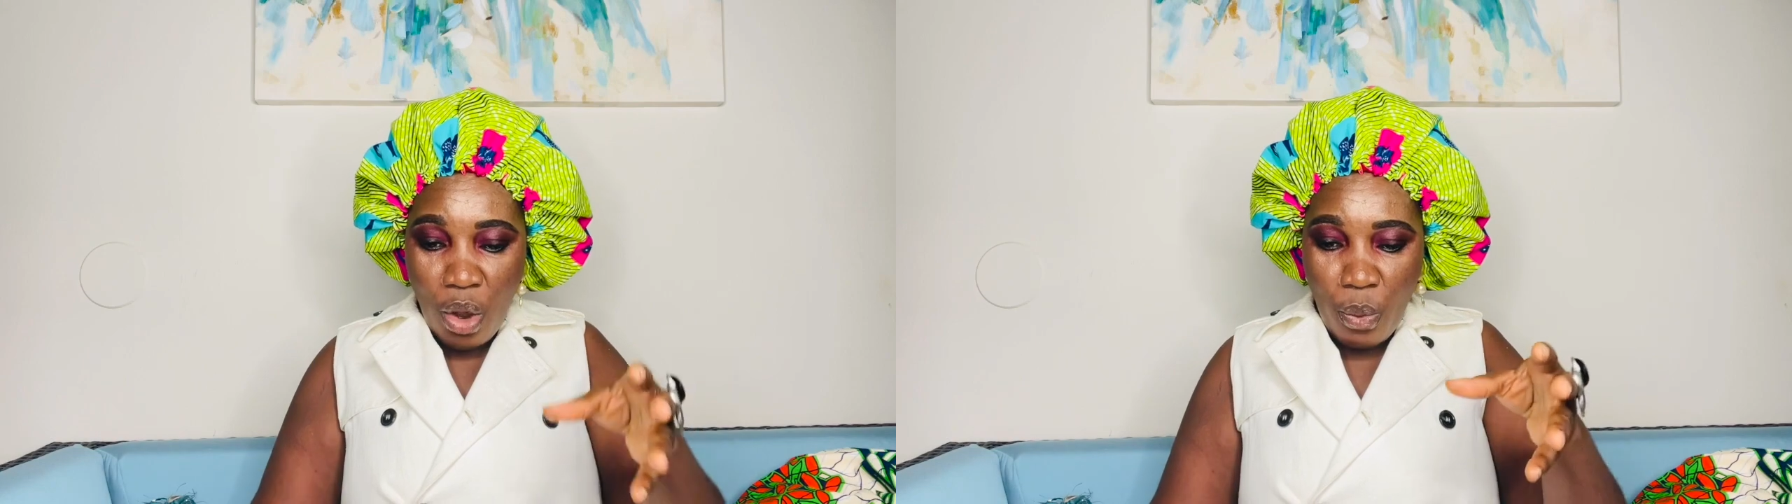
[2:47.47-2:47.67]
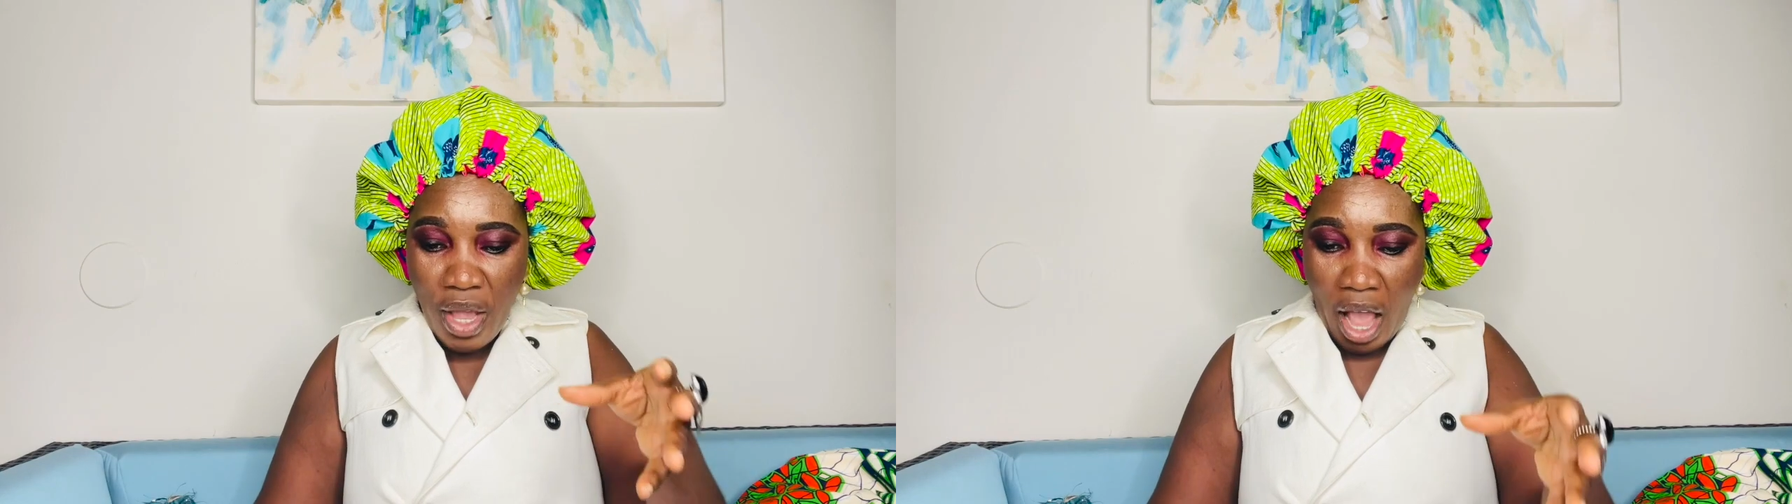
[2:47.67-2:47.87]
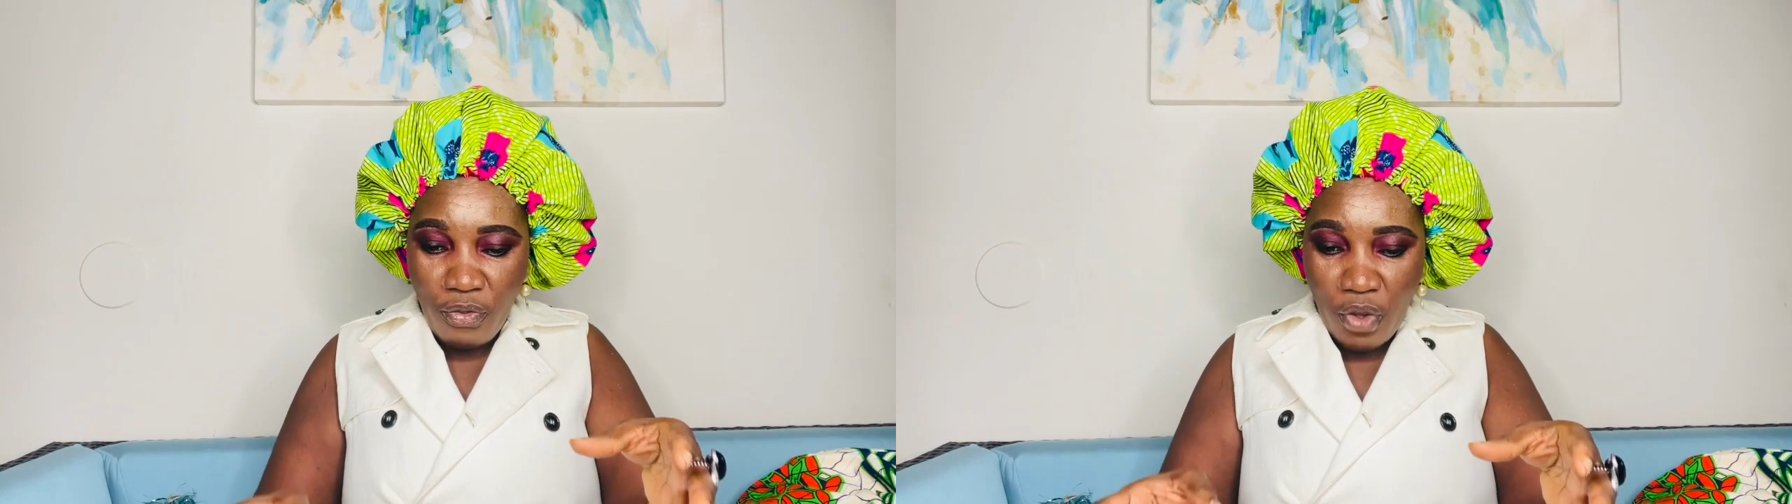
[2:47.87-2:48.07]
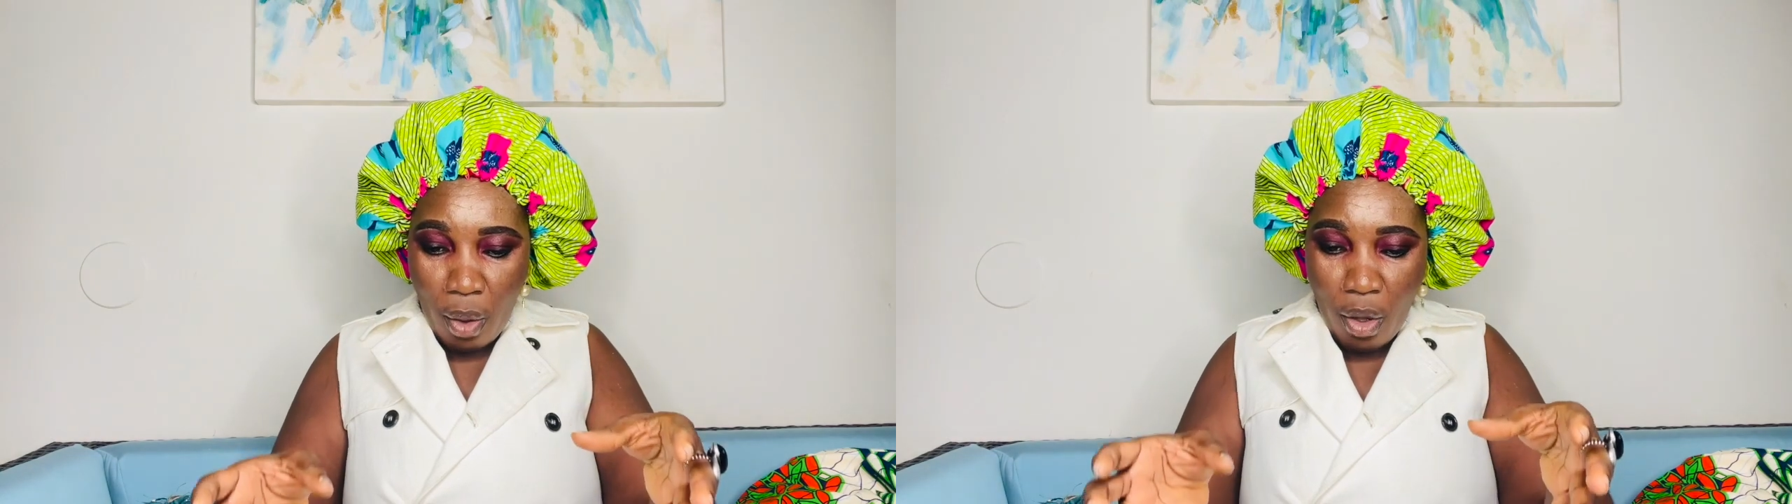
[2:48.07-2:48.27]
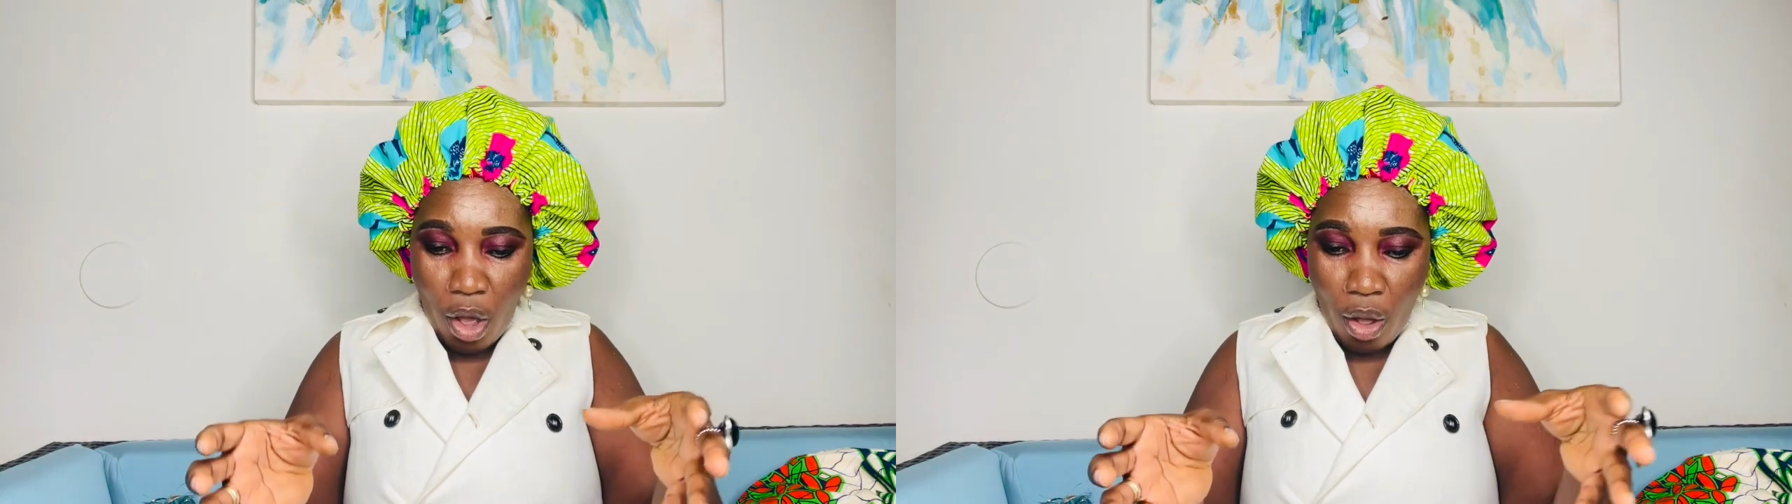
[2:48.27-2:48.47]
we have a
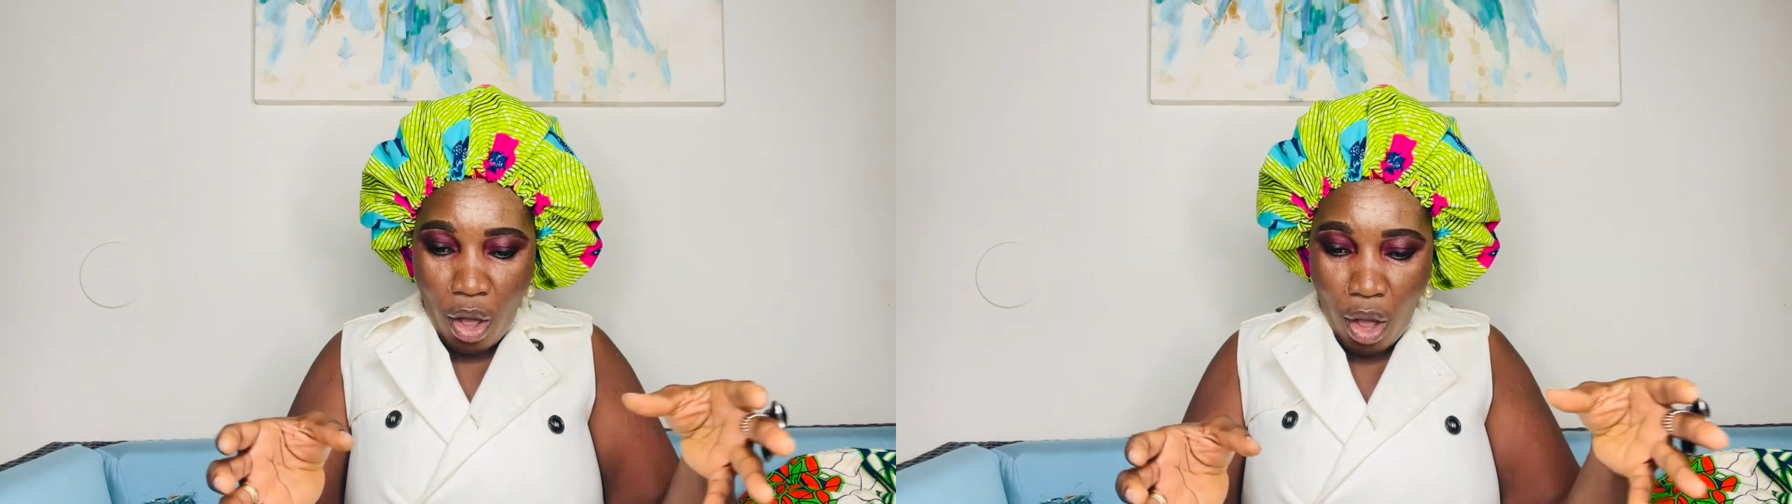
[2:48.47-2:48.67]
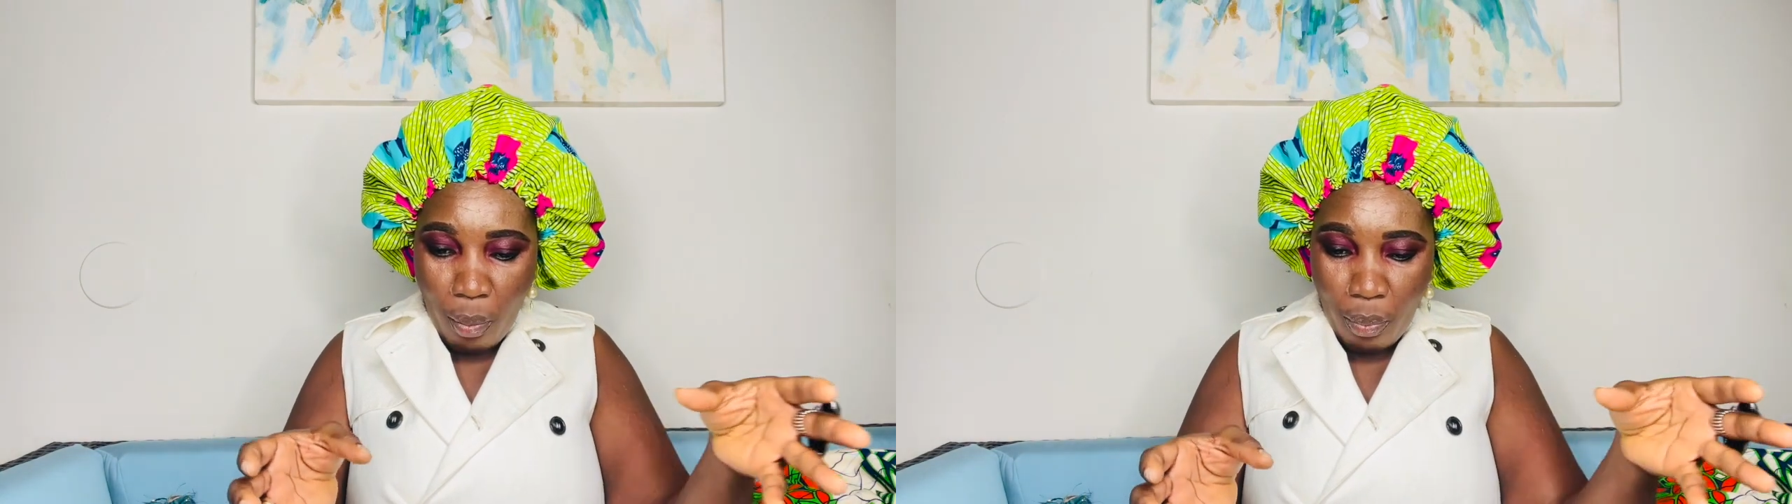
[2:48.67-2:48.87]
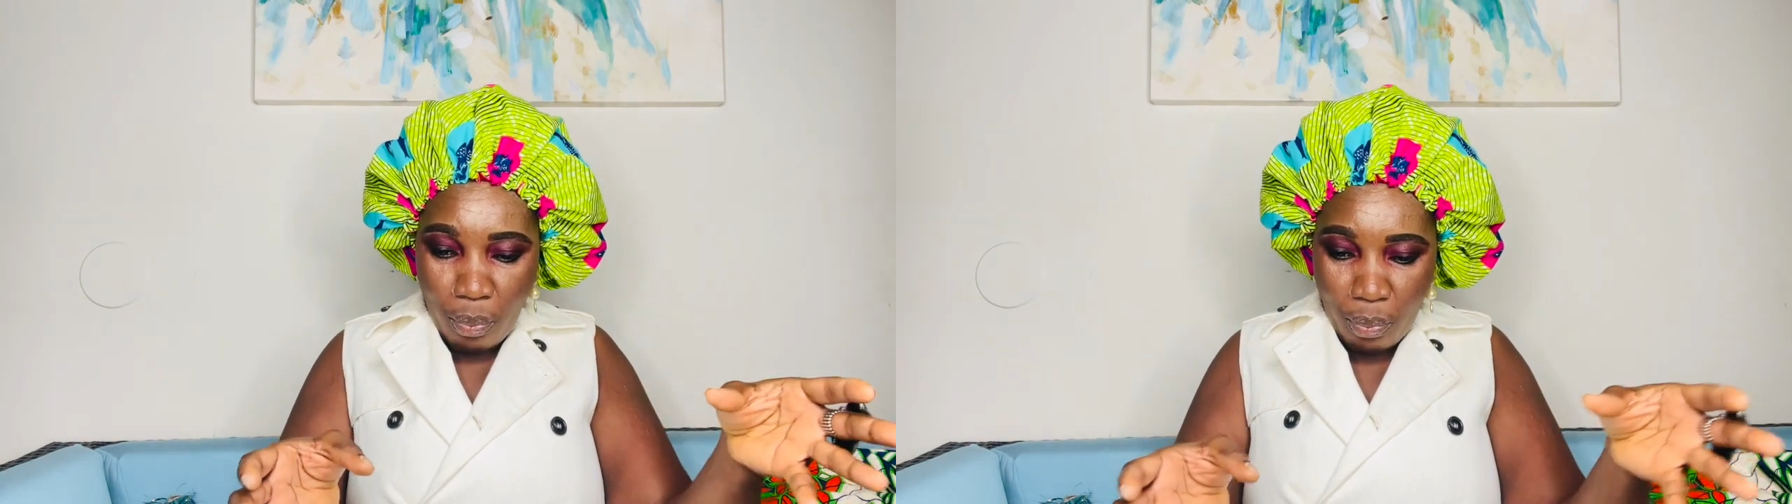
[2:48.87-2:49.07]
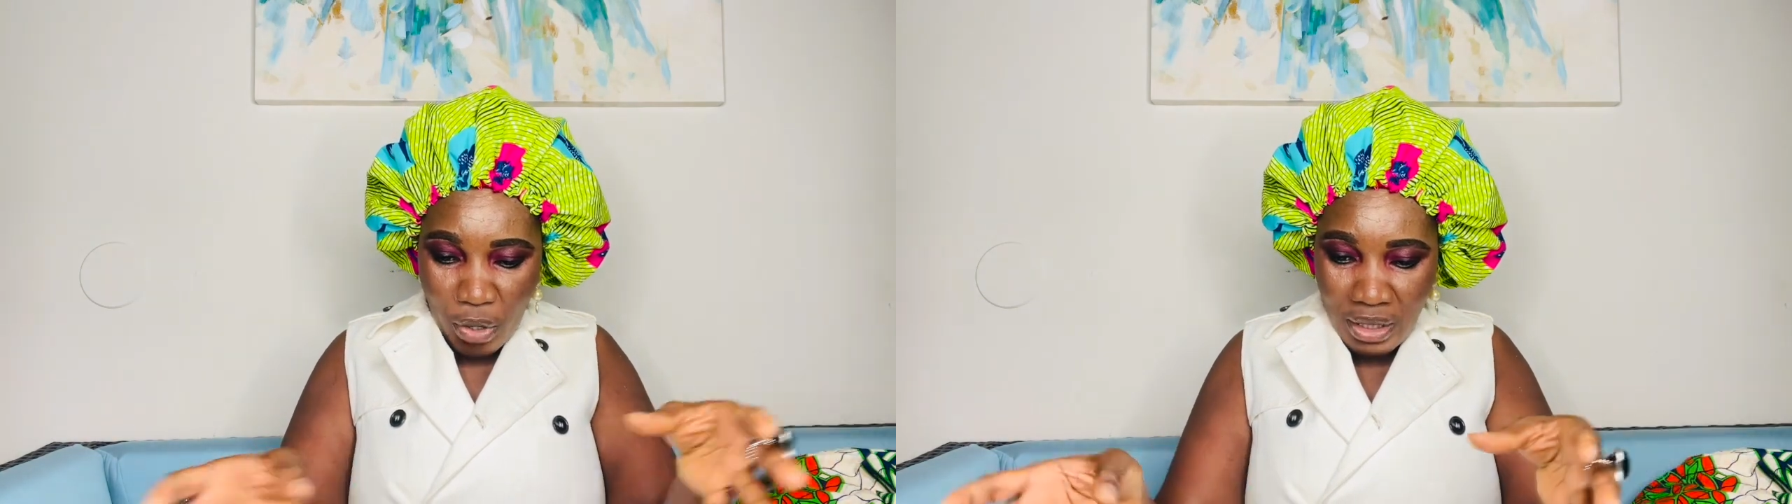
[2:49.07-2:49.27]
boat